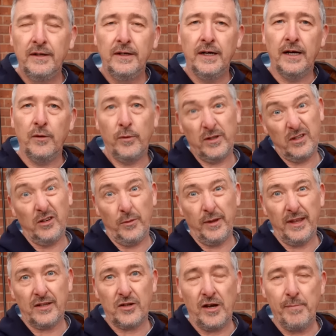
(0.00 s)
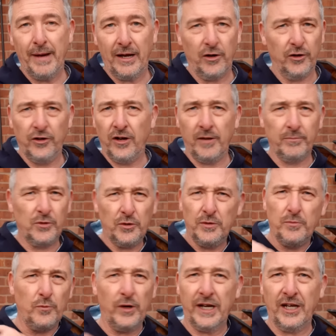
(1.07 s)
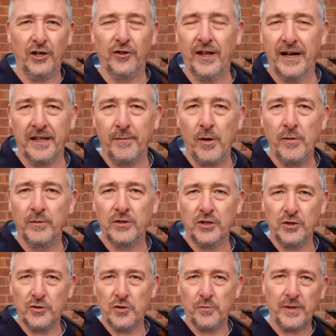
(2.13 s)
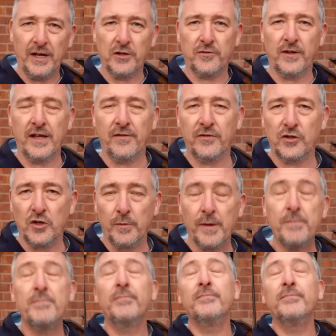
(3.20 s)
Well, I don't know whether that's going back on or not. I'm working on that at the moment to do something else for that for summer.